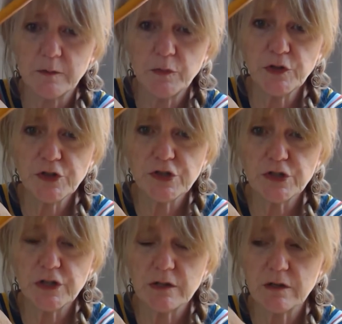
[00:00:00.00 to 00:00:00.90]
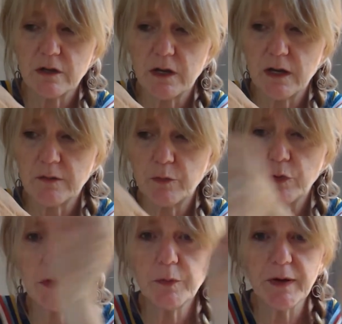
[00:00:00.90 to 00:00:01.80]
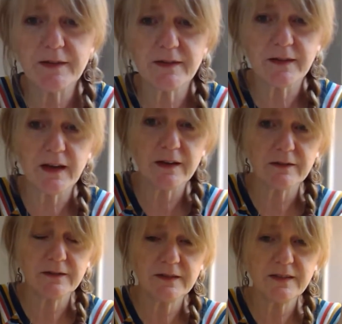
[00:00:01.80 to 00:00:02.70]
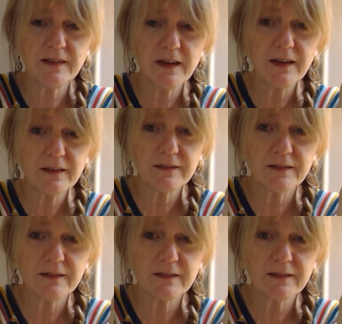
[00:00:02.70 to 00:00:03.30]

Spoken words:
Push and pull your pencil out. See that?